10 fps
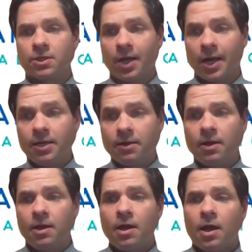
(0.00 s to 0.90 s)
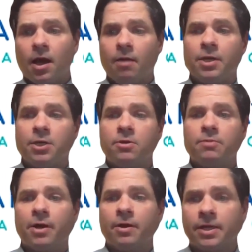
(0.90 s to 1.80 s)
alike. Um, and you
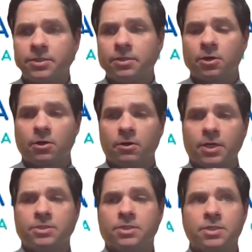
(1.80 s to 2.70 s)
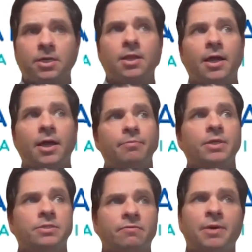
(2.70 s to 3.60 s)
compare that to their current existing client
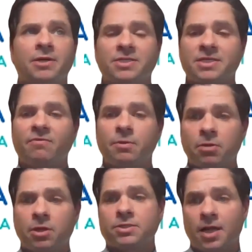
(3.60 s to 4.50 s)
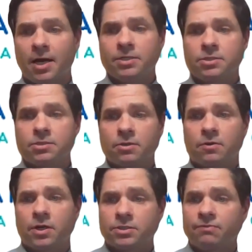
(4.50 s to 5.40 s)
base of about 70 plus clients
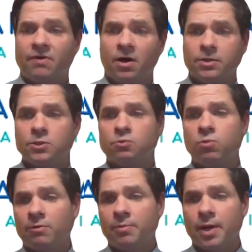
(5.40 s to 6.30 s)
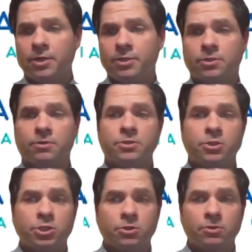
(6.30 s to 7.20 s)
across funds, wealth managers,
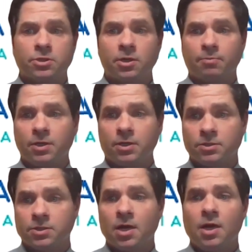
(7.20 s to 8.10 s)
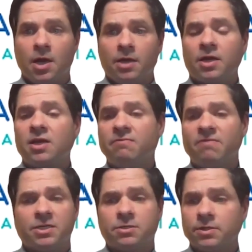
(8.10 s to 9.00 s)
insurance companies, and then
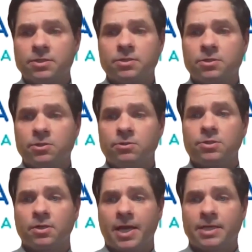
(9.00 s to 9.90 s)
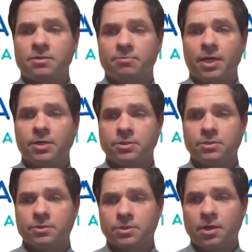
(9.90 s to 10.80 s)
conventional institutional asset
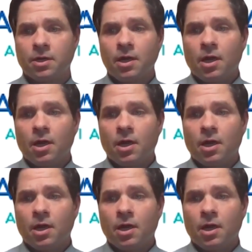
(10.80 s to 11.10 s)
managers.